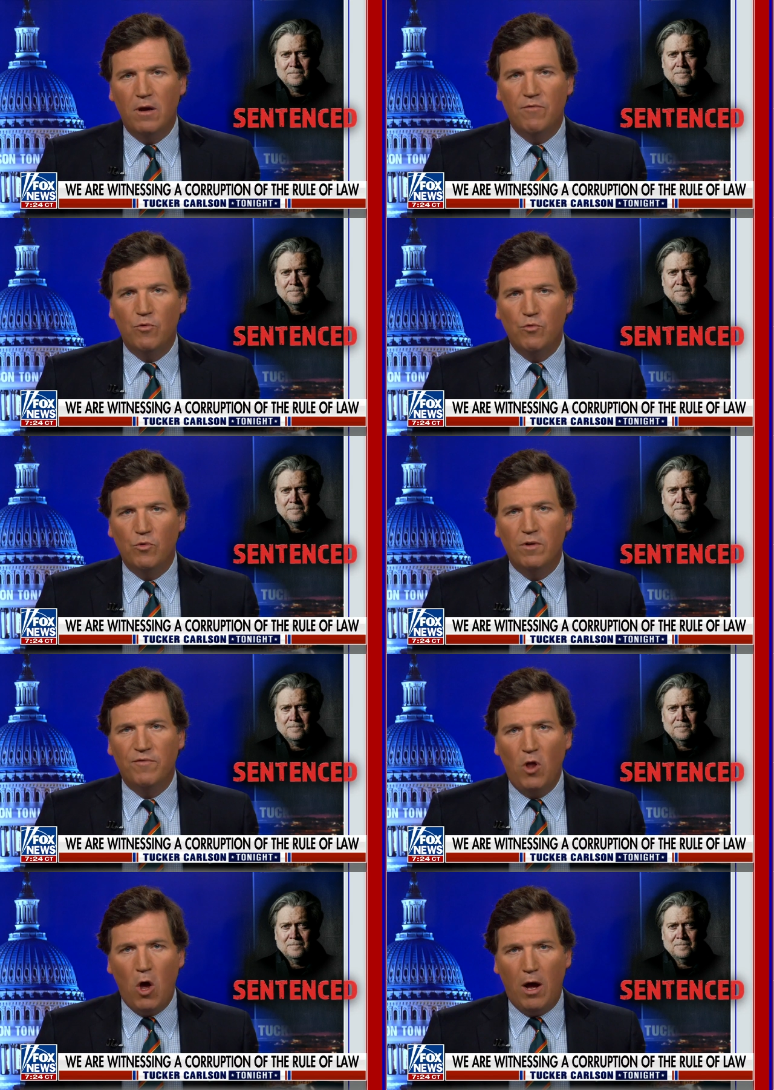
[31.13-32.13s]
Speaker 1: of the rule of
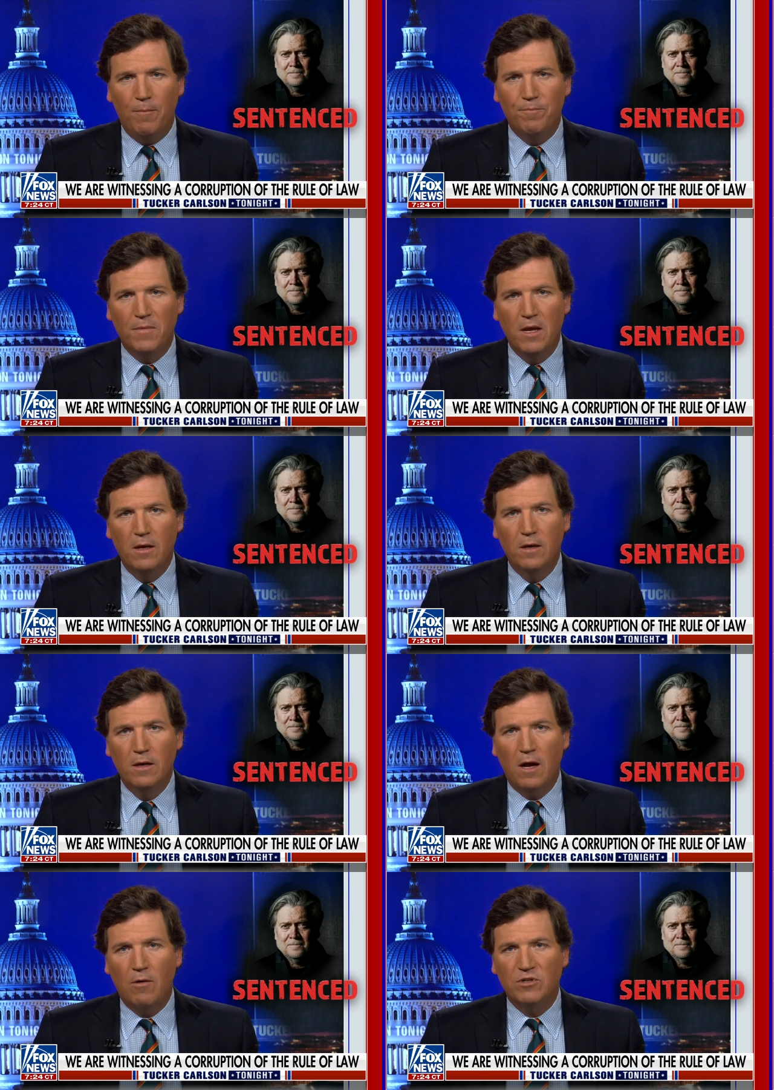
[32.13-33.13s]
law.
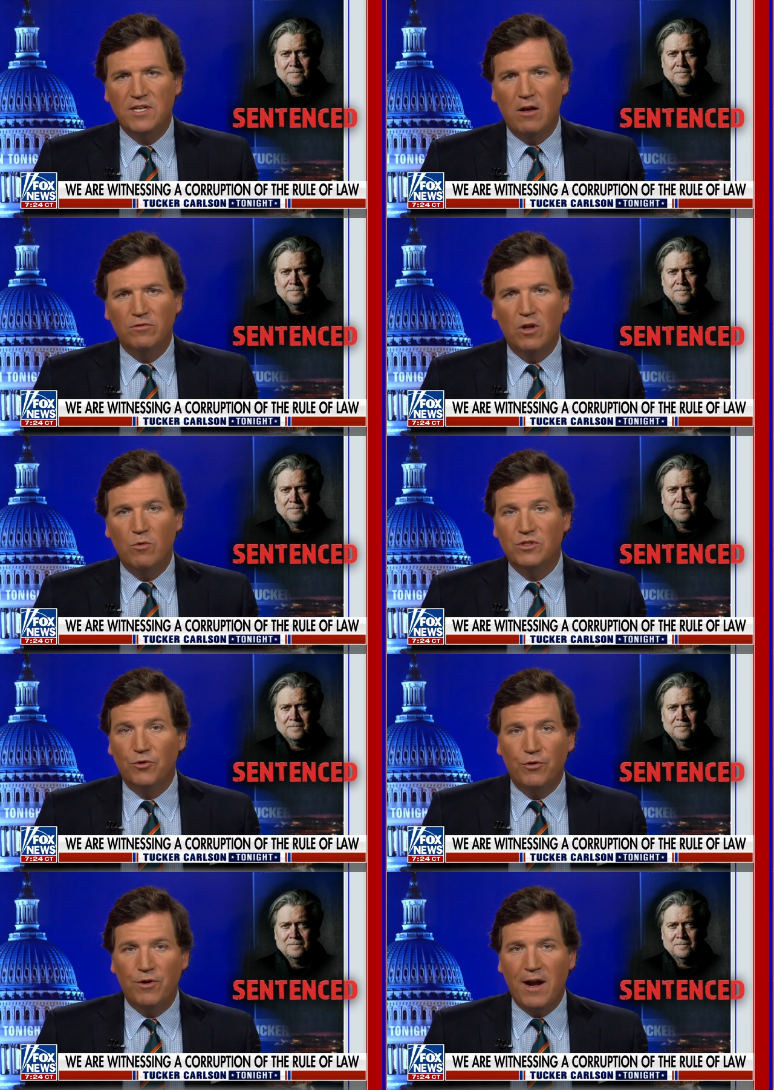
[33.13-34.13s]
Congress held Lois
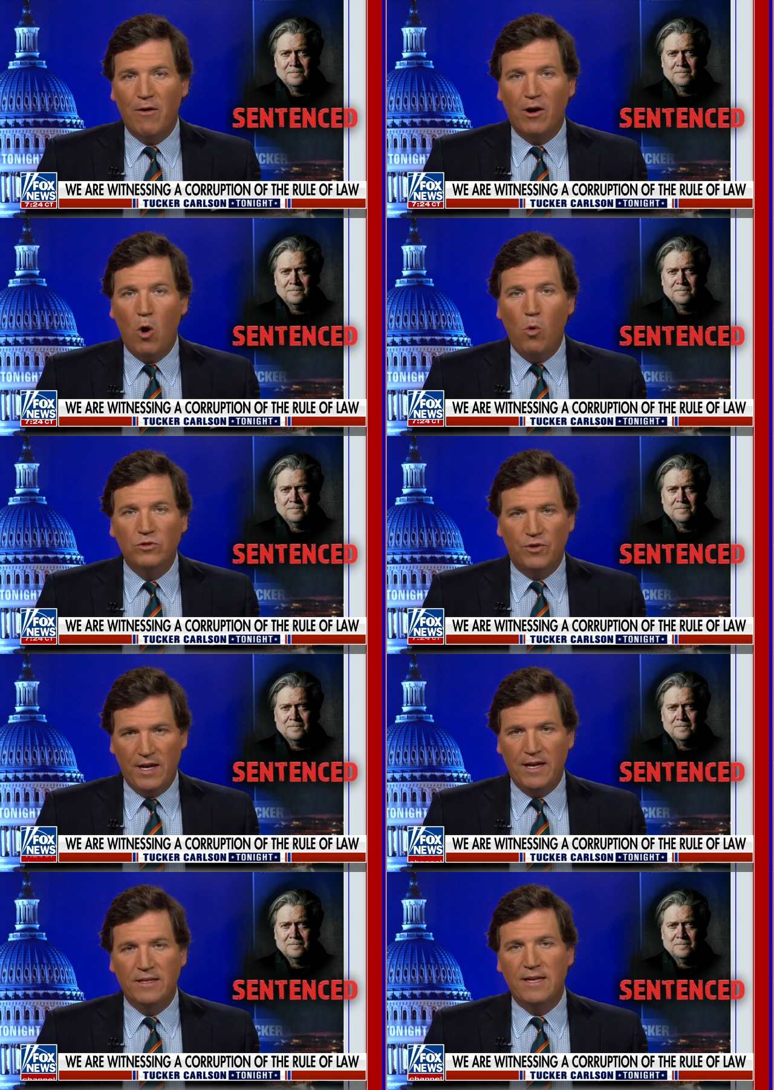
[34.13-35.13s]
Lerner and Eric Holder
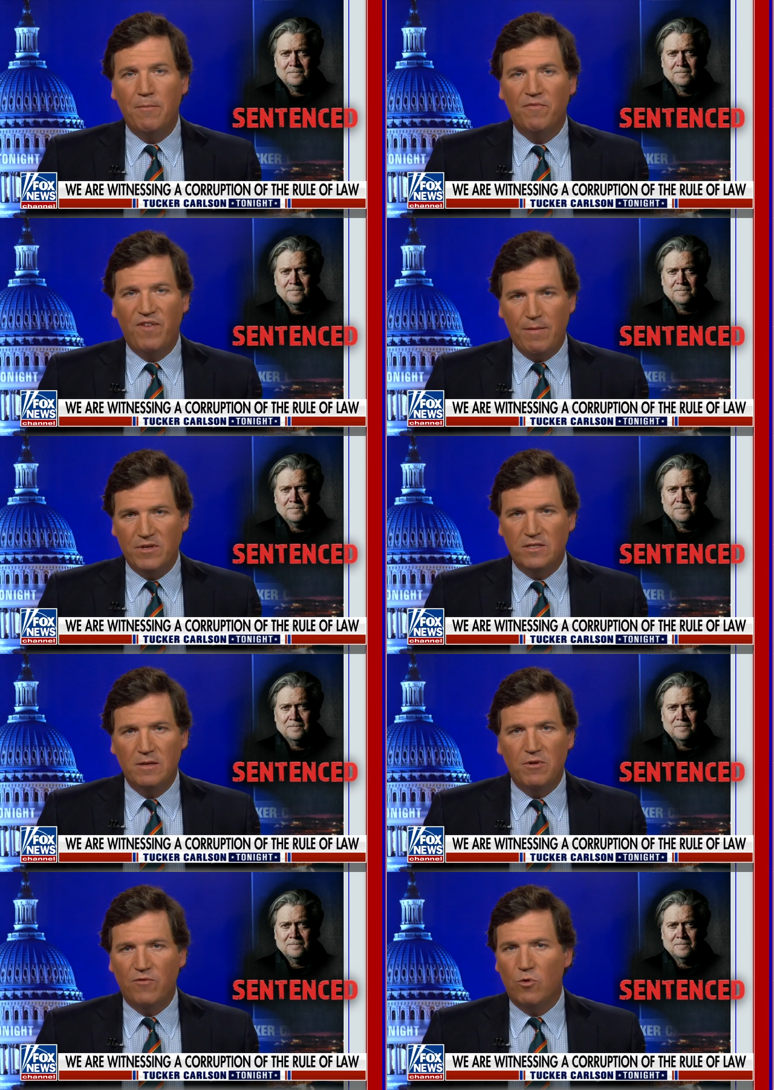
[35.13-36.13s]
in contempt famously,
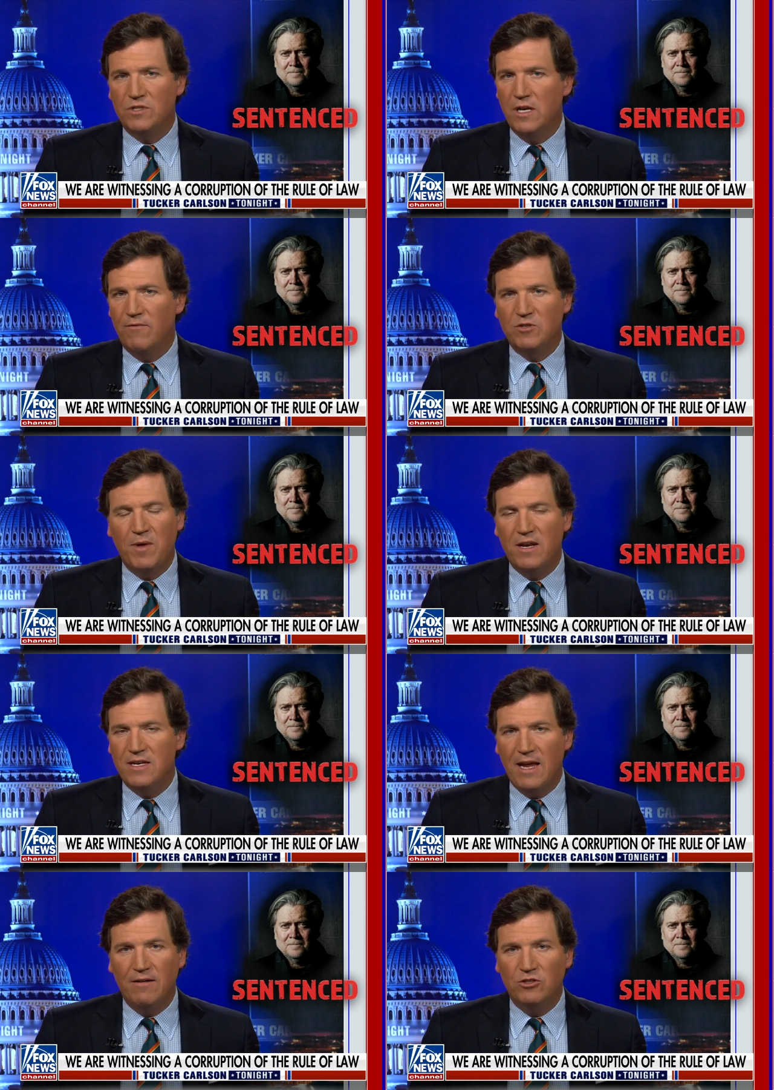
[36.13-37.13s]
but of course they never spent a
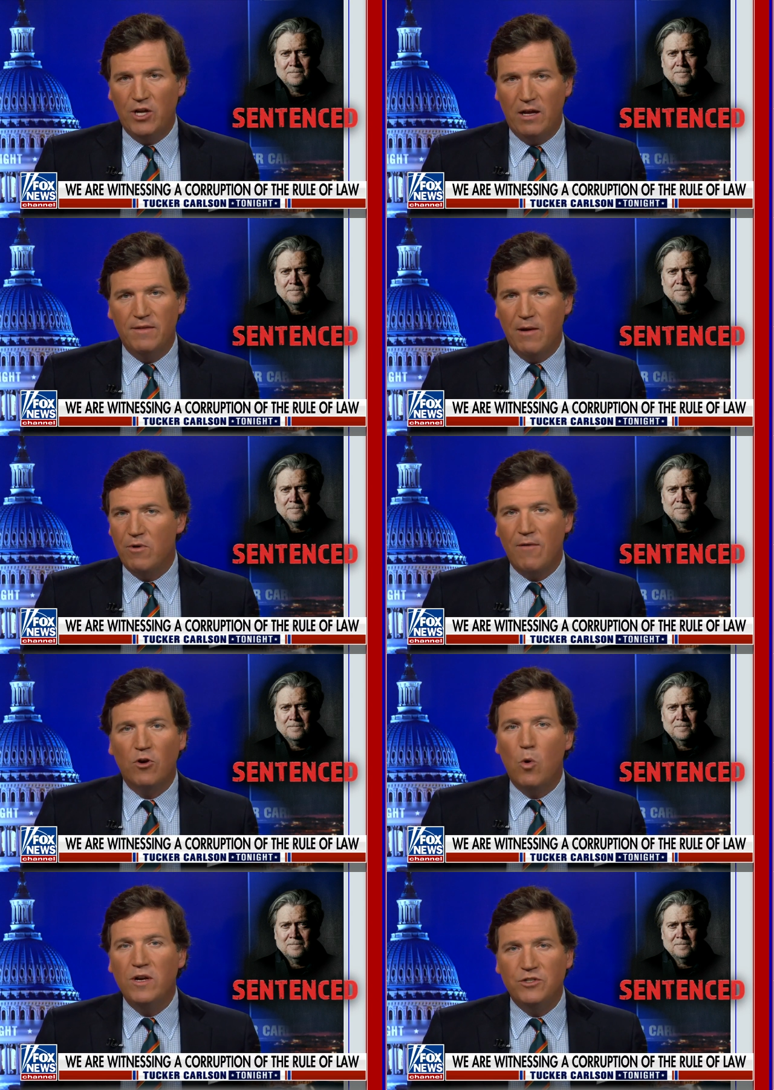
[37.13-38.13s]
day in jail, and they were never
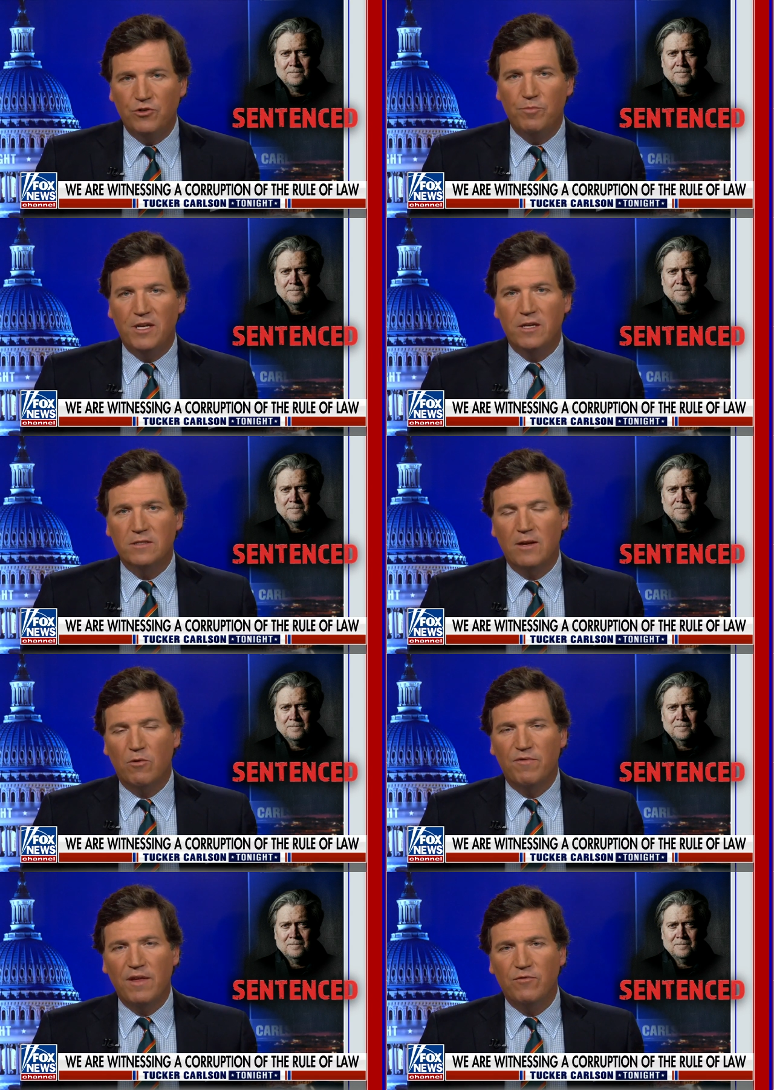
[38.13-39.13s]
going to because they were
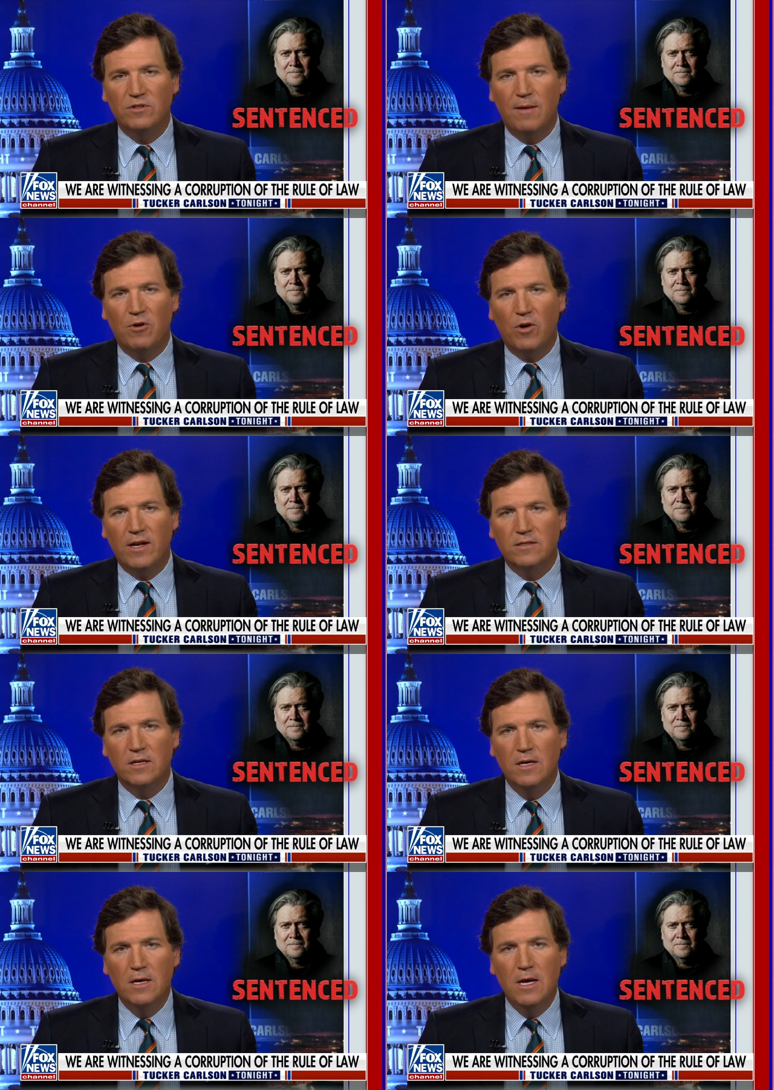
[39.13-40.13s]
faithful Democrats.
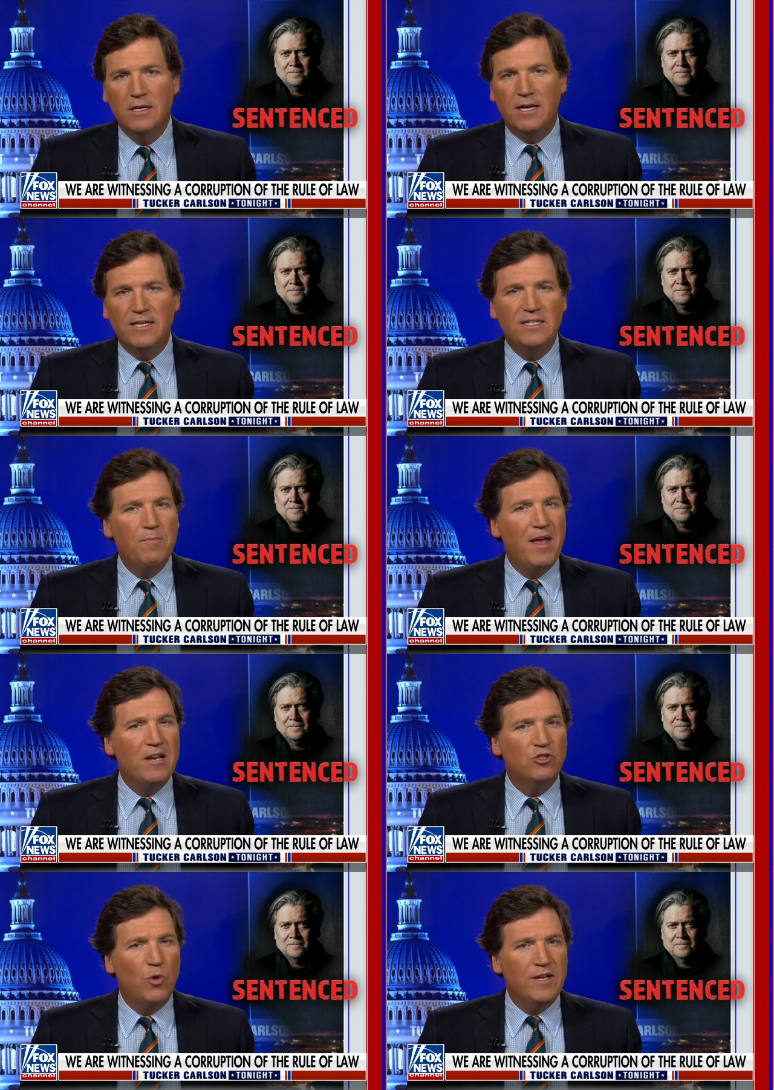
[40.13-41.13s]
Tonight, Steve
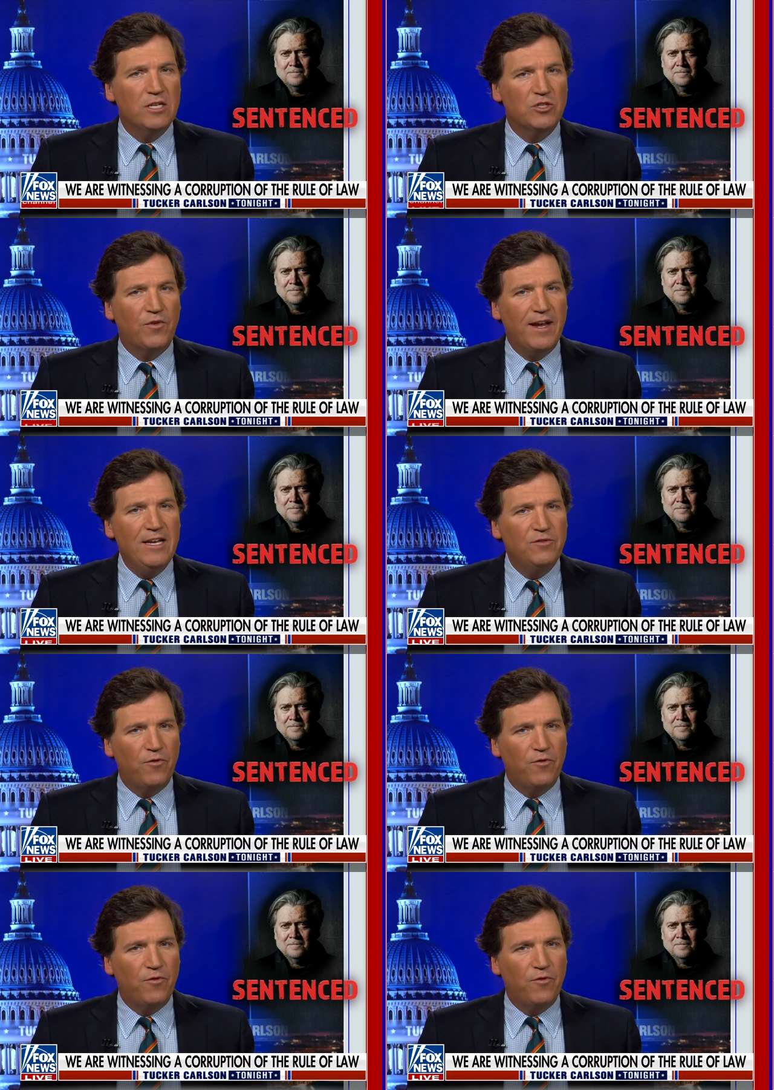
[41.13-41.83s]
Bannon joins us for his